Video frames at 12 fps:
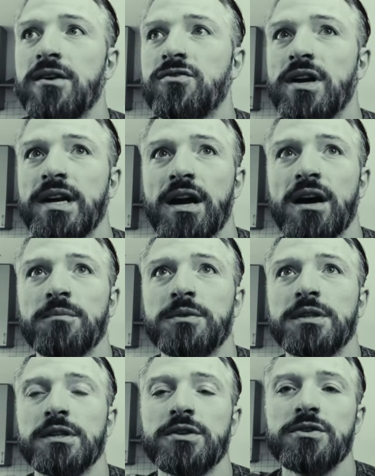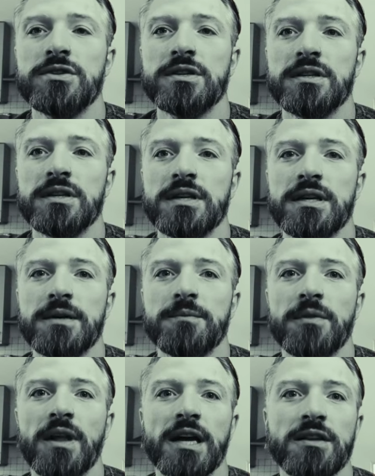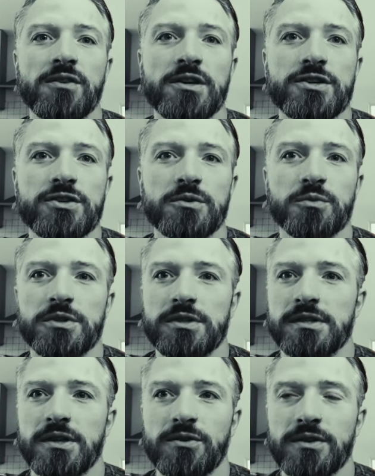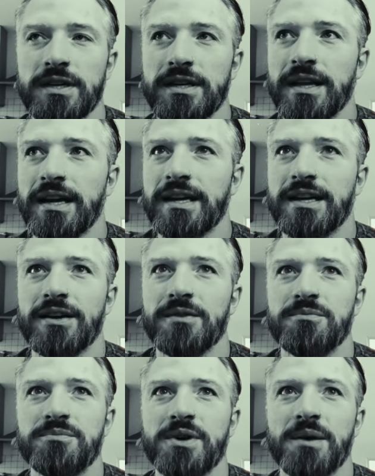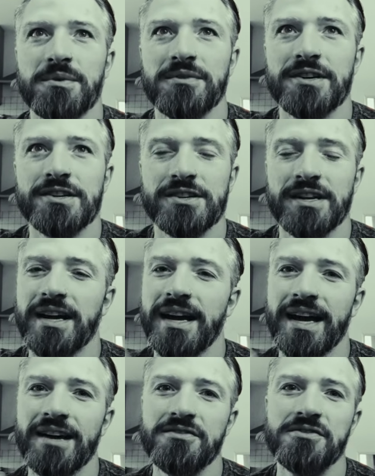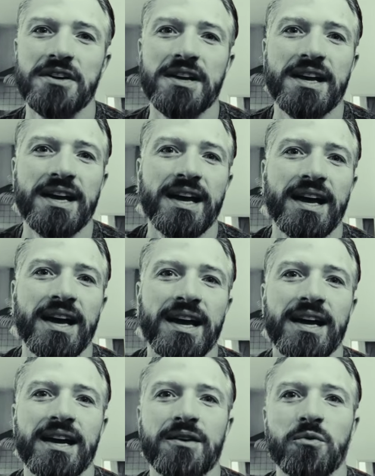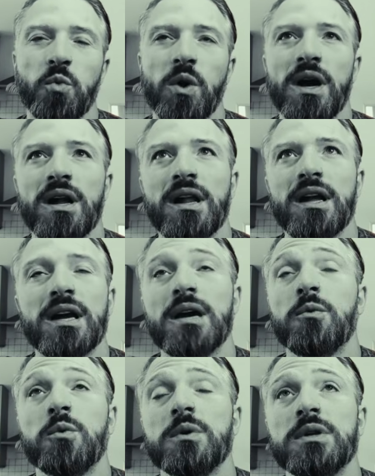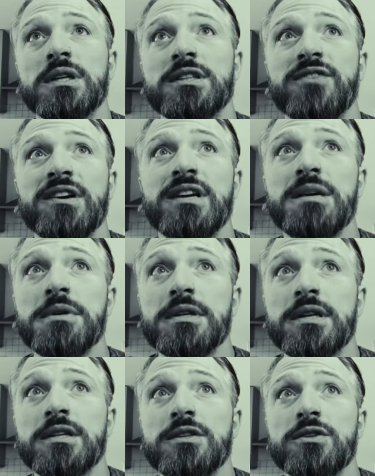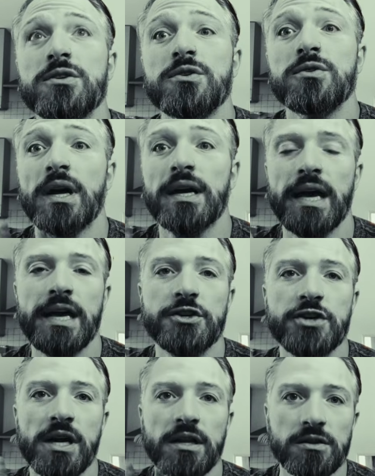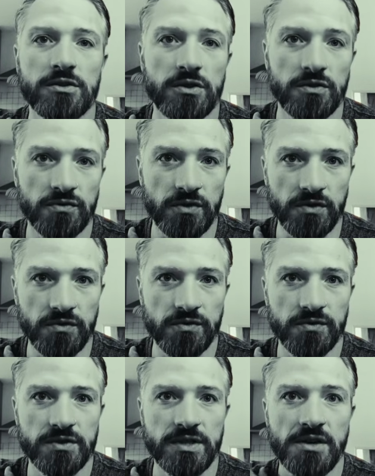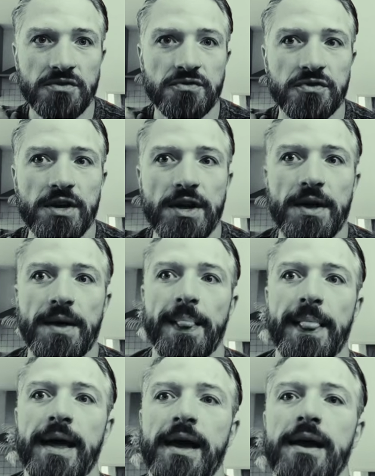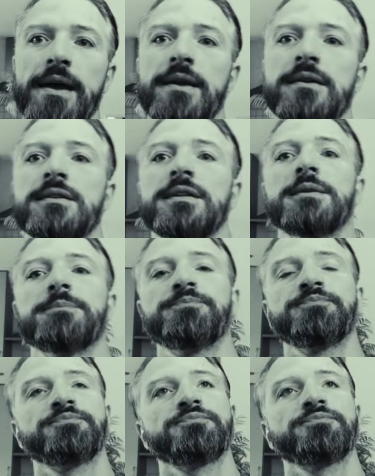Right now I'm still using the Lite version, which is the only proper version that I have. And while it's very limited to 8 channels of stuff, and